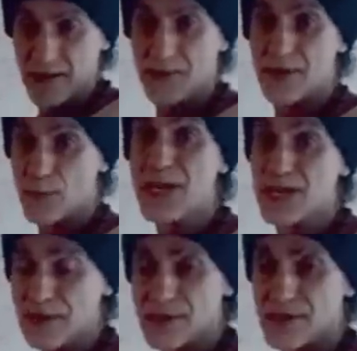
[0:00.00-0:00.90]
the
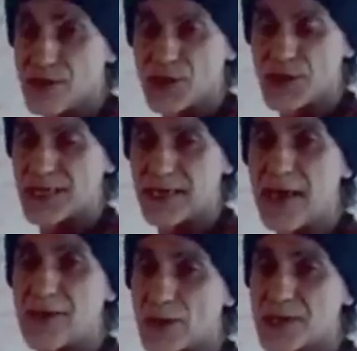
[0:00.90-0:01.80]
rings. You just
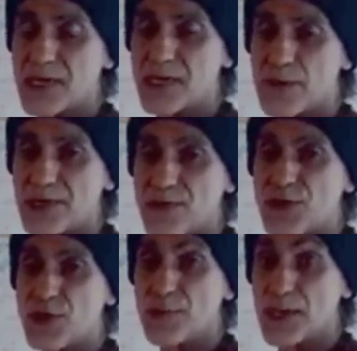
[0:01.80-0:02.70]
cannot see the rings
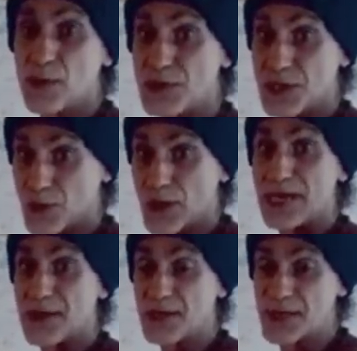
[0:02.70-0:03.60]
of Jupiter, which are
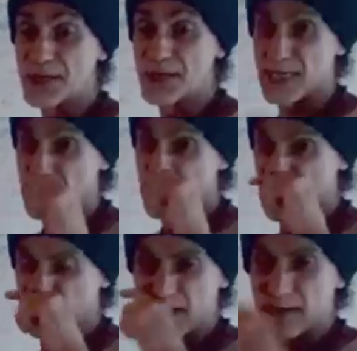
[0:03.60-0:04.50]
greater than Saturn's,
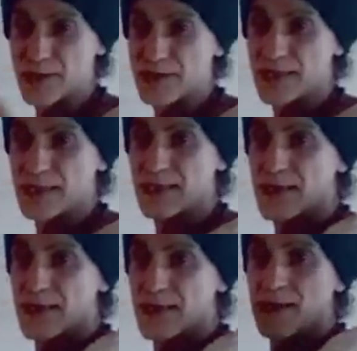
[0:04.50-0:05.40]
because
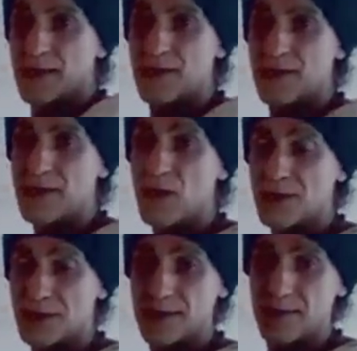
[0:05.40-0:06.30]
they're
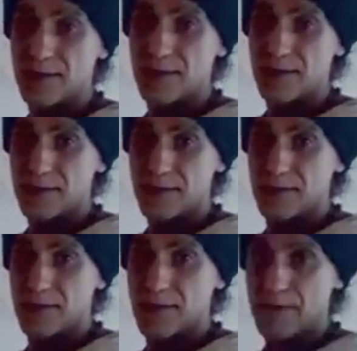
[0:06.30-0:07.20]
not,
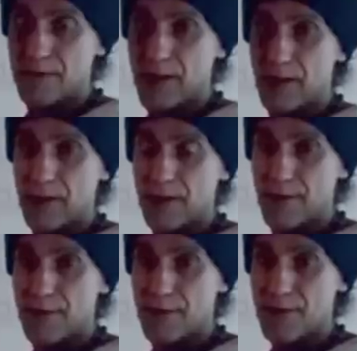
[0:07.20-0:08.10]

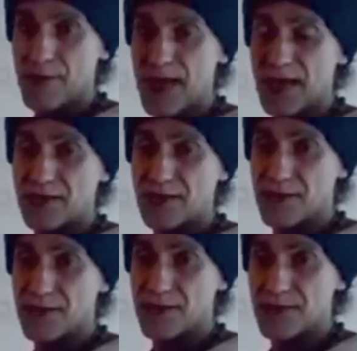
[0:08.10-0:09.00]
the
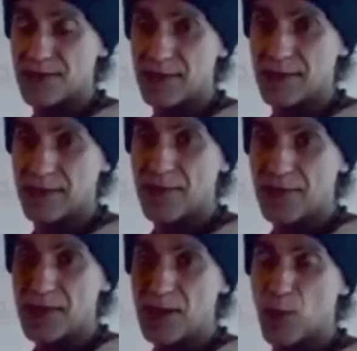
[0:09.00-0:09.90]
axis
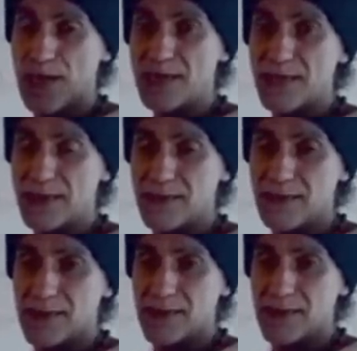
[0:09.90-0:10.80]
and the
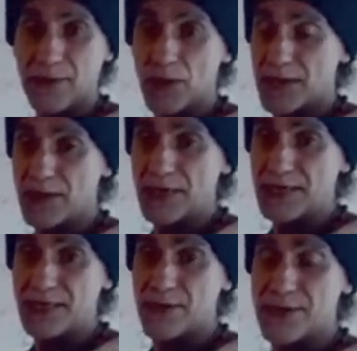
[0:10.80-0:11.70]
equator are not
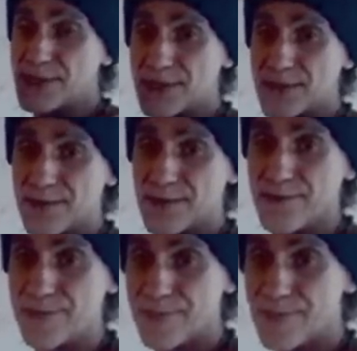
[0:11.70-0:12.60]
at 90 degrees.